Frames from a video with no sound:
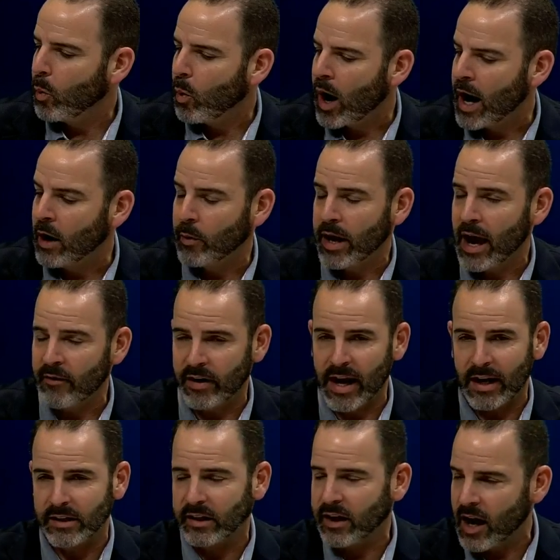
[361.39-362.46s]
while we haven't
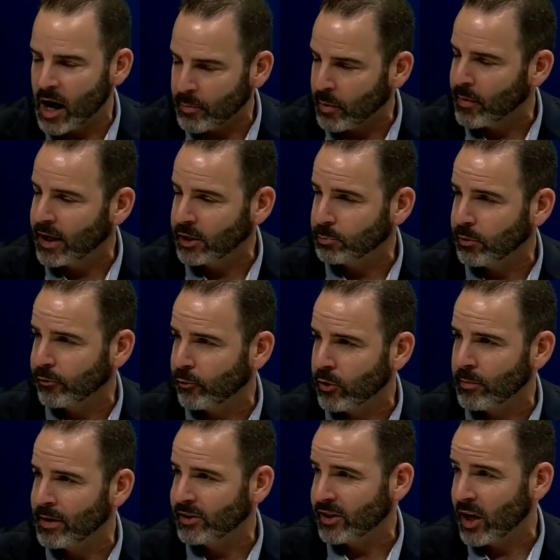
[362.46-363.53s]
had to compromise
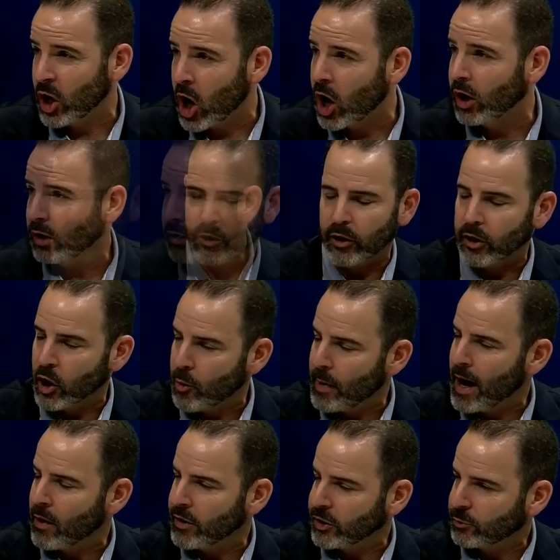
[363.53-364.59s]
performance at all. The low
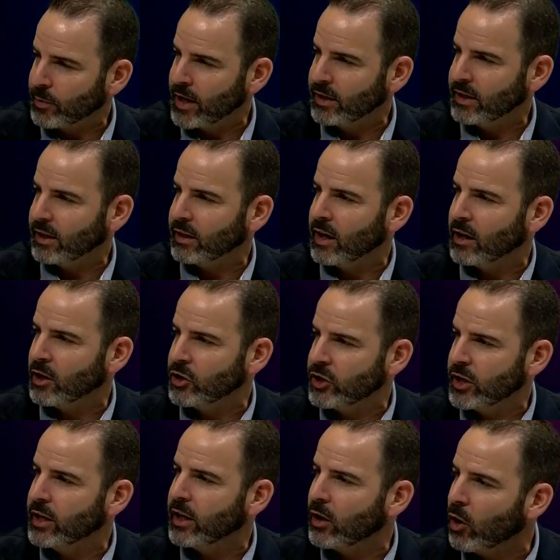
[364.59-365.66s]
power display
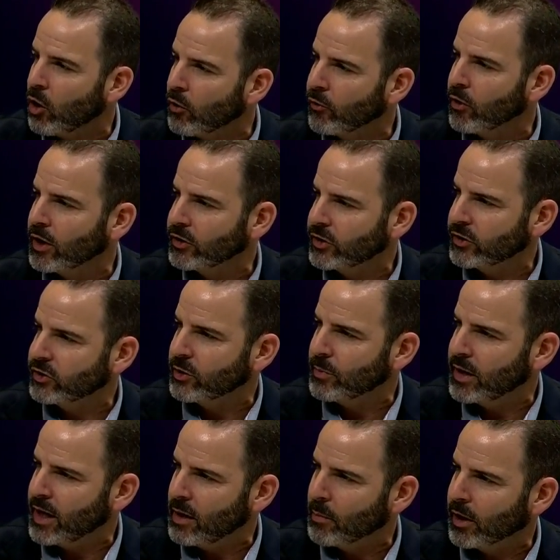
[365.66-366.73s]
technology and that overall system
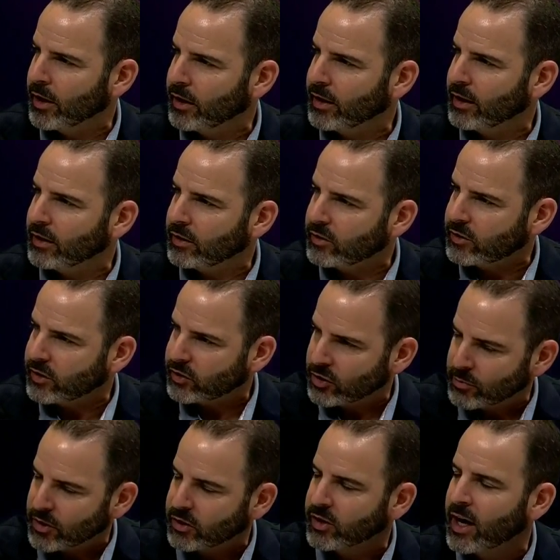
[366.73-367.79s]
enabling, that
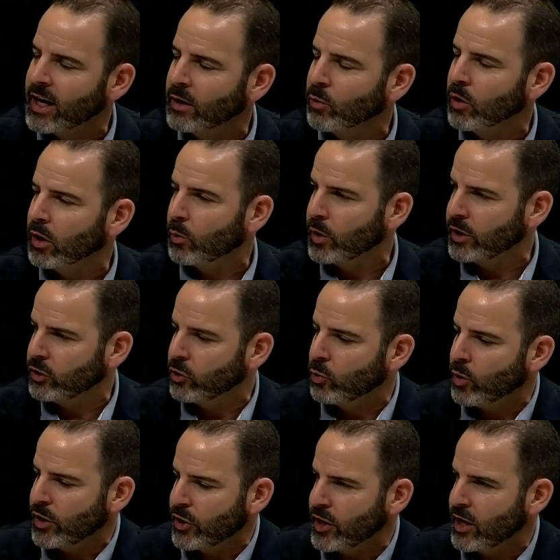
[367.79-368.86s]
system design work we do
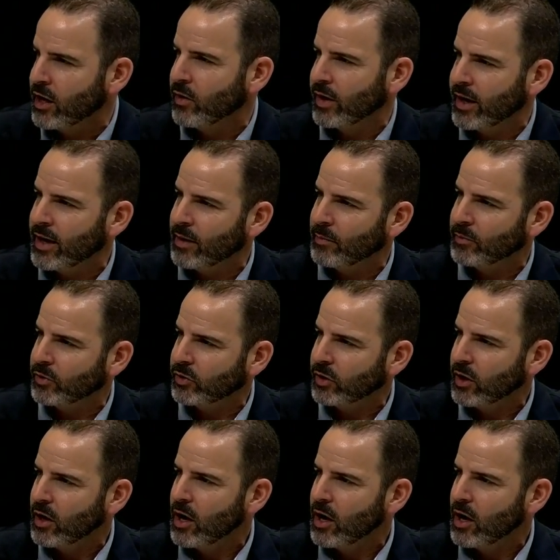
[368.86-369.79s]
with the OEMs,